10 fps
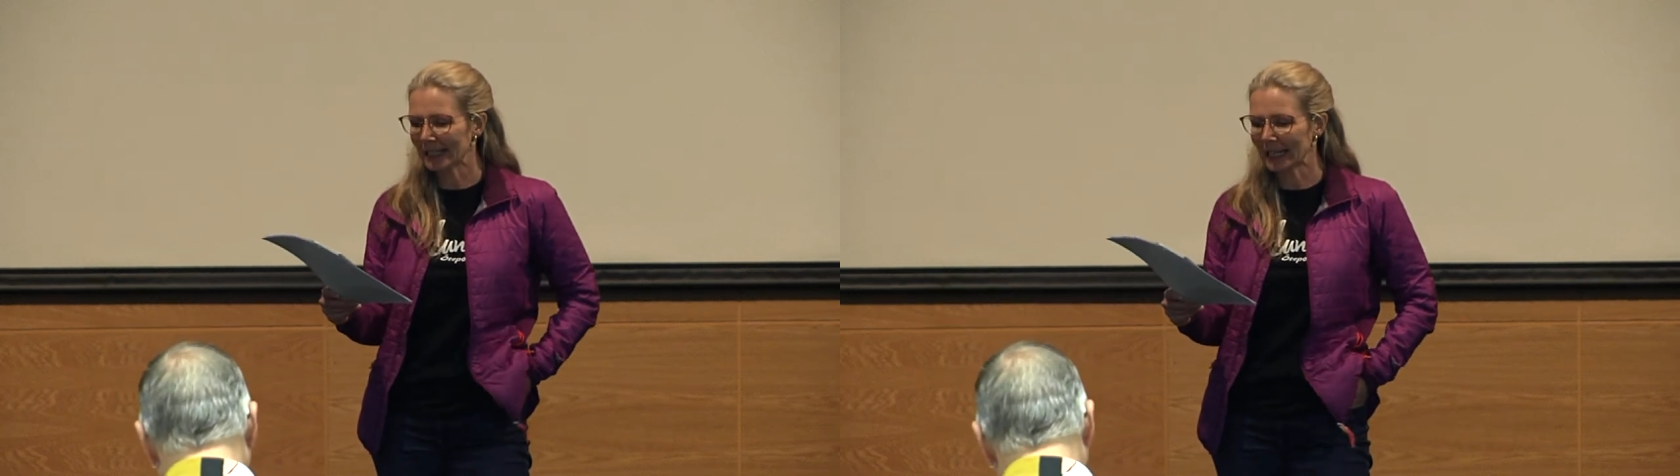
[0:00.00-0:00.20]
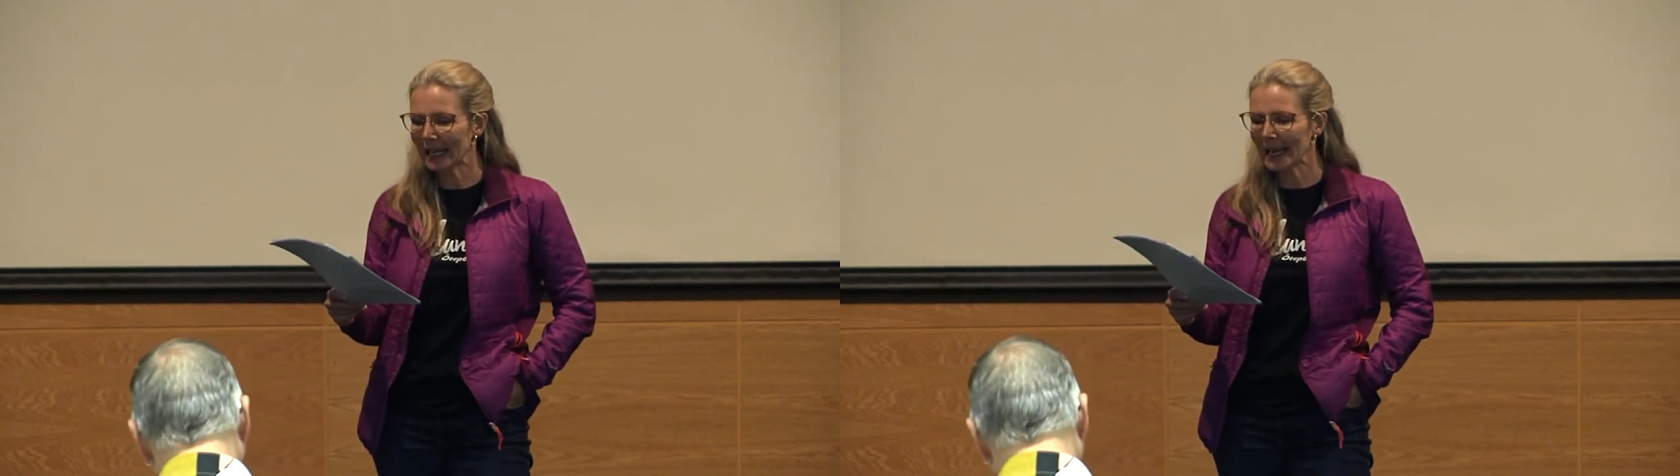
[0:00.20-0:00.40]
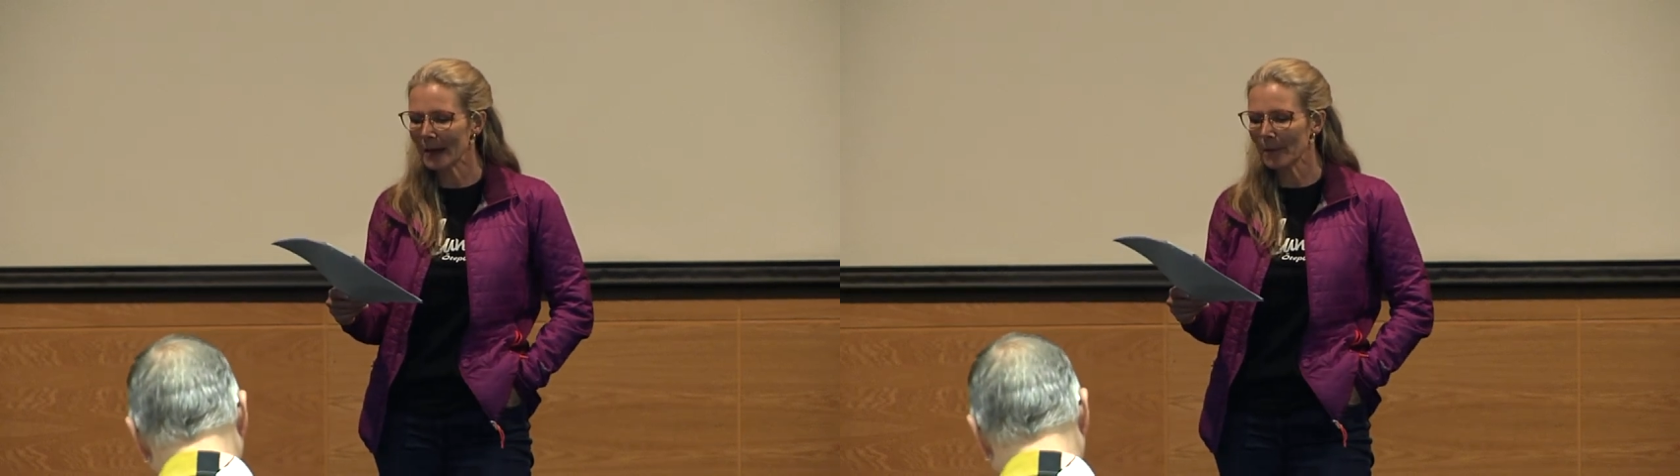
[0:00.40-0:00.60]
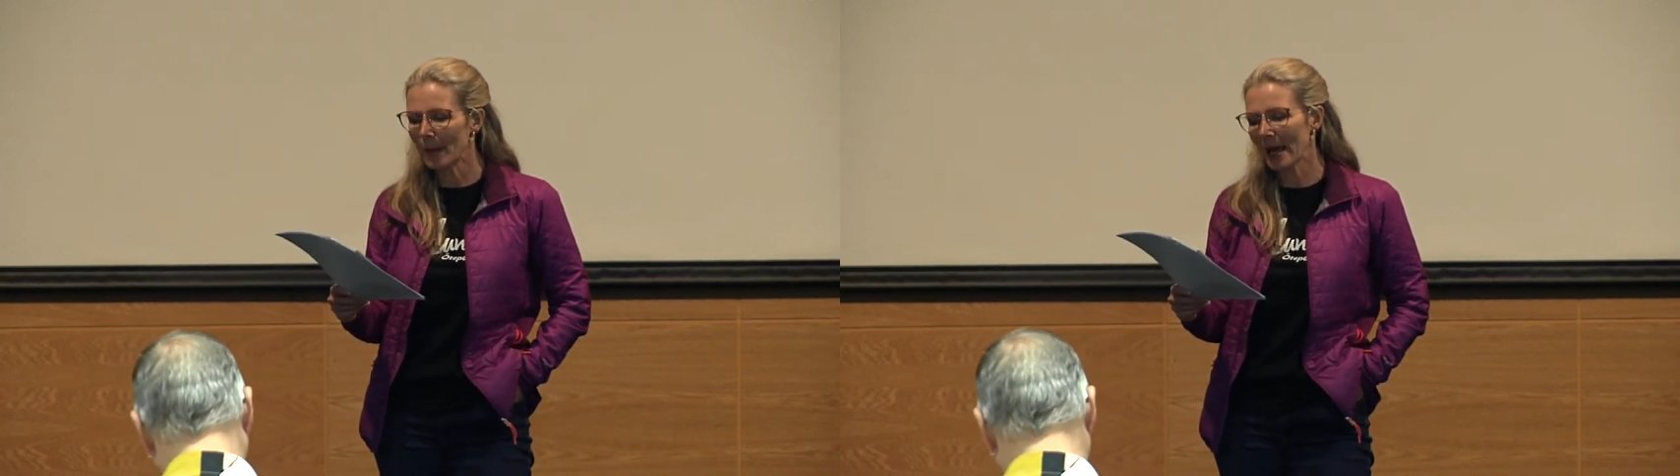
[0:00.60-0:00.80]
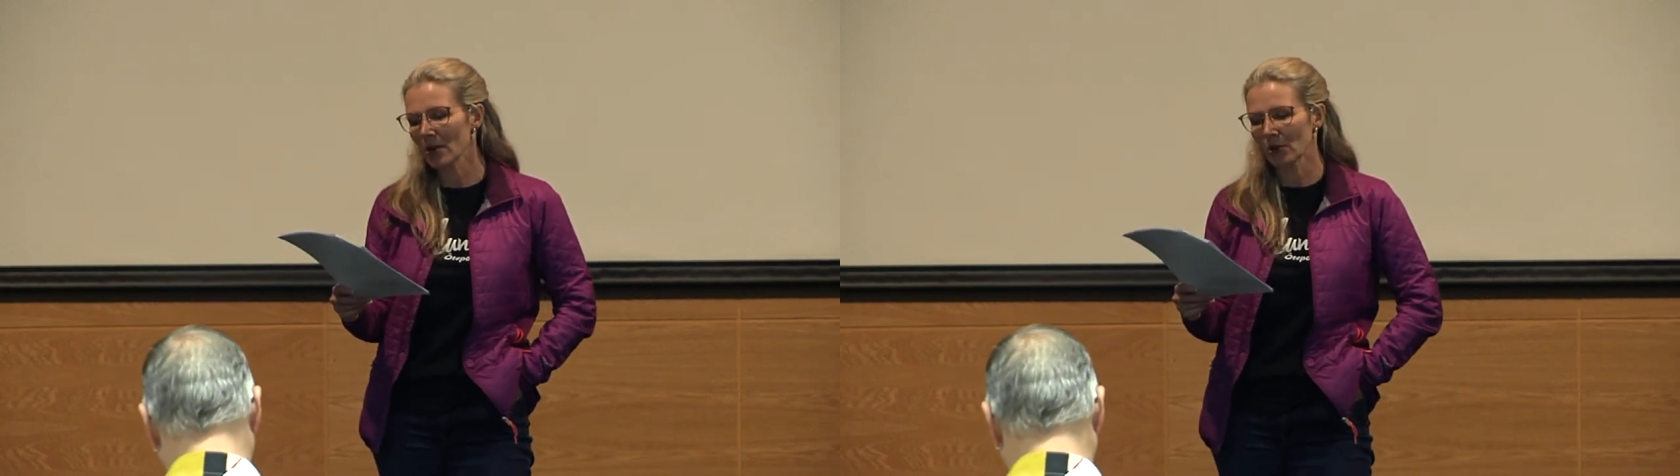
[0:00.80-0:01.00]
Claire
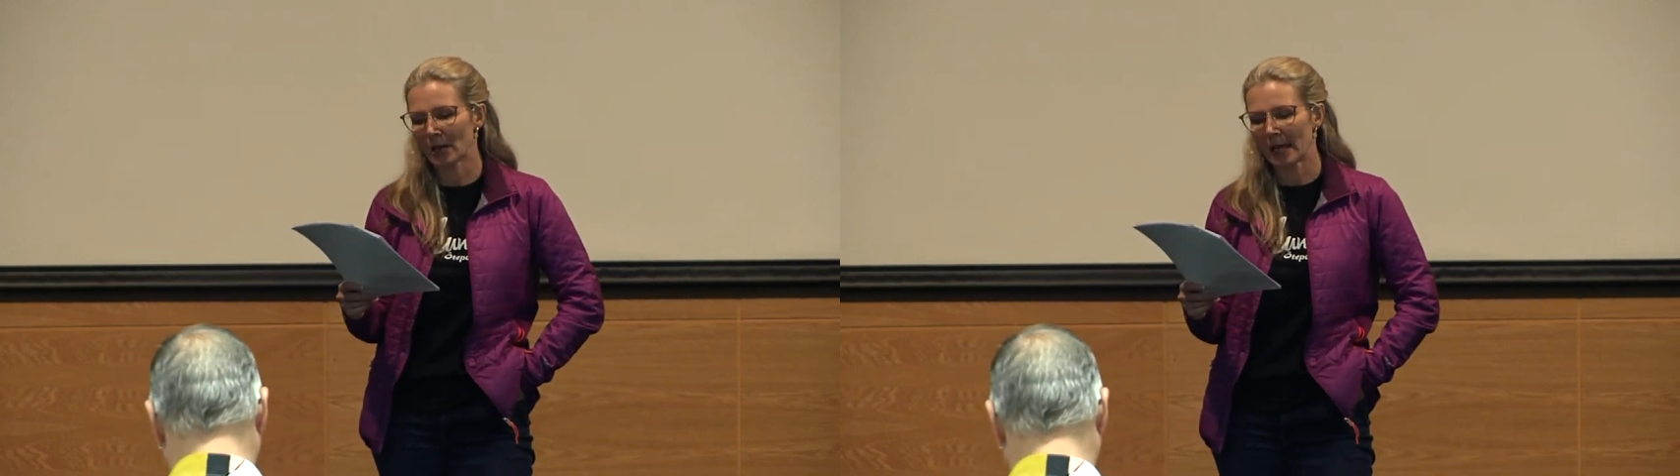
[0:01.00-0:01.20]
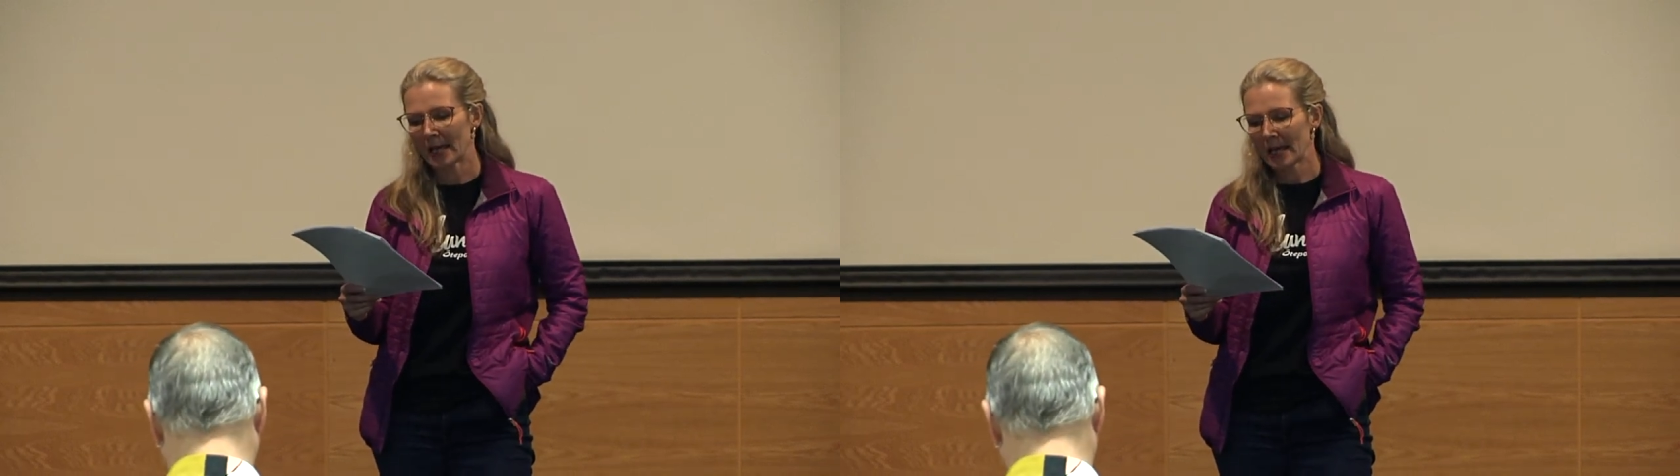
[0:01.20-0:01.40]
Beynon,